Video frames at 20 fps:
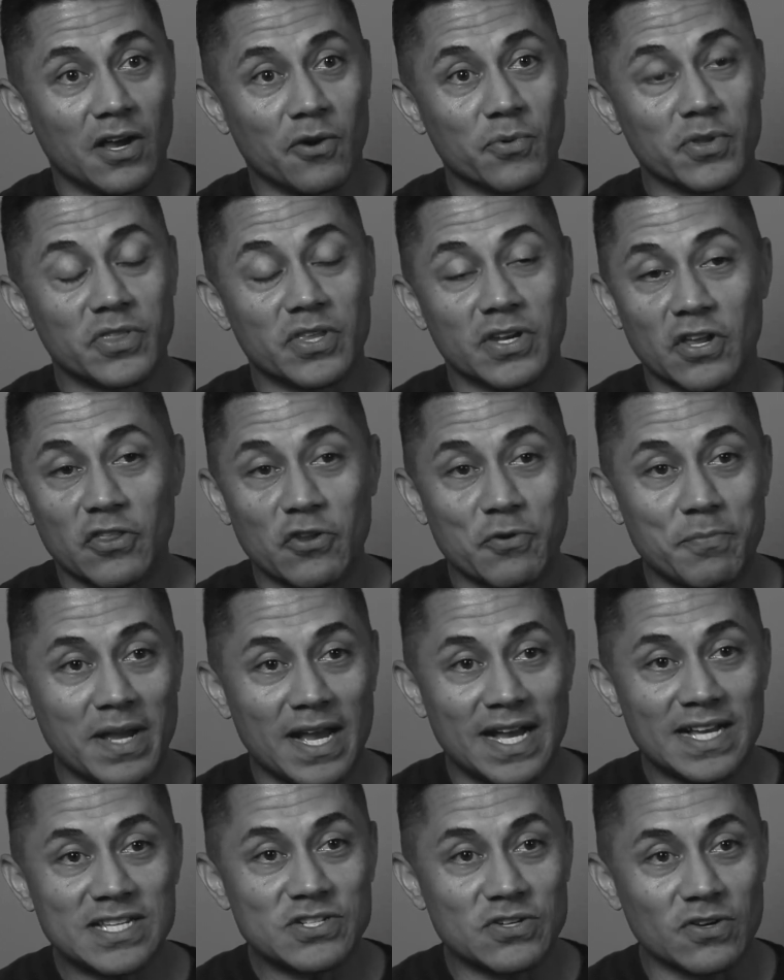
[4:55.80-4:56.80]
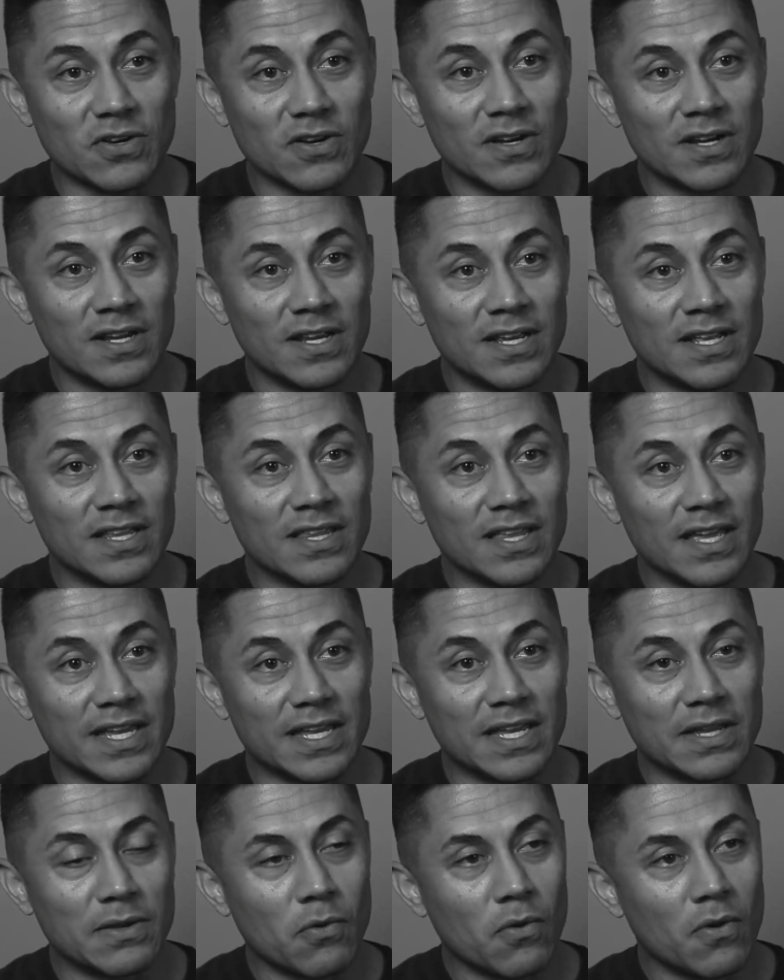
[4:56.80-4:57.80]
with another pastor,
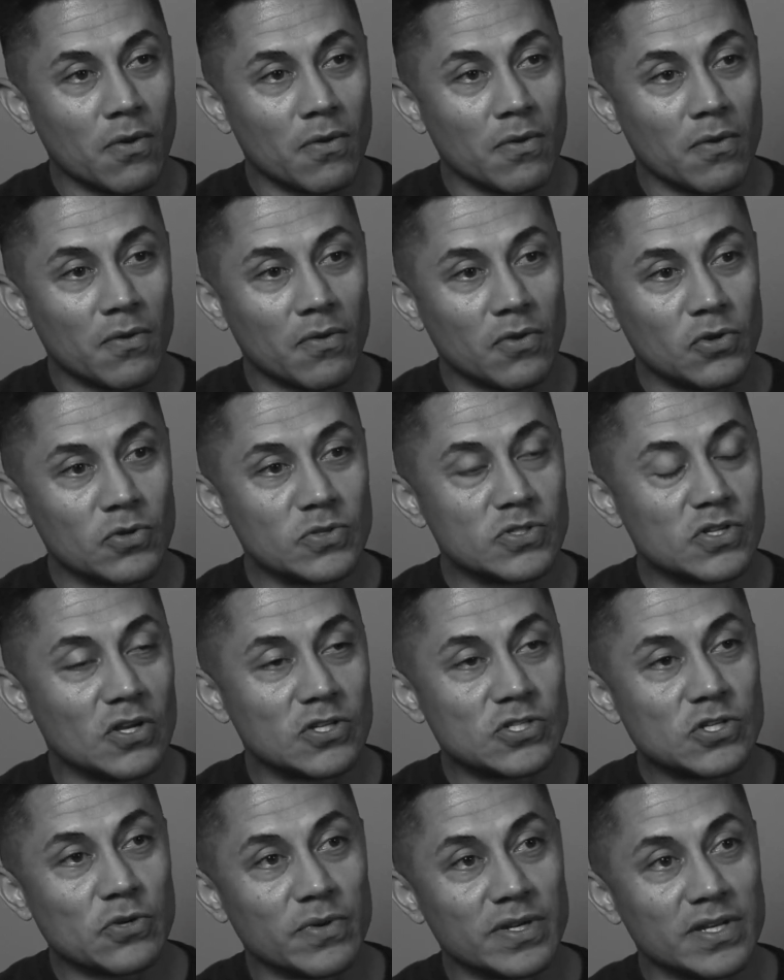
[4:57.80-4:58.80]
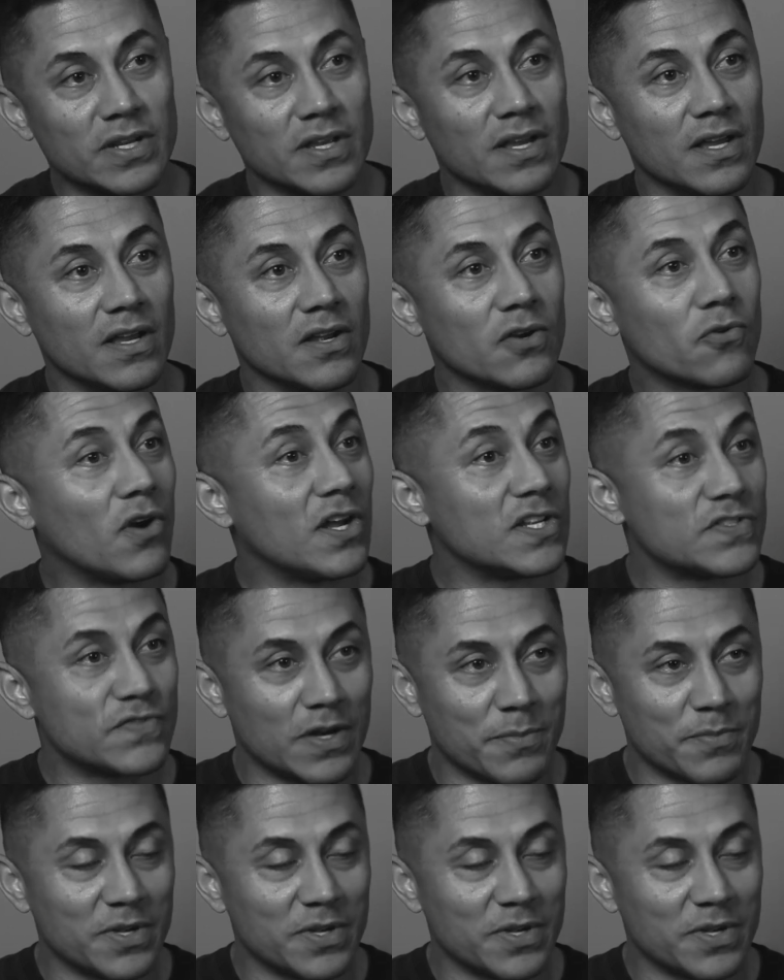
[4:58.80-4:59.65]
like, who's also into CrossFit.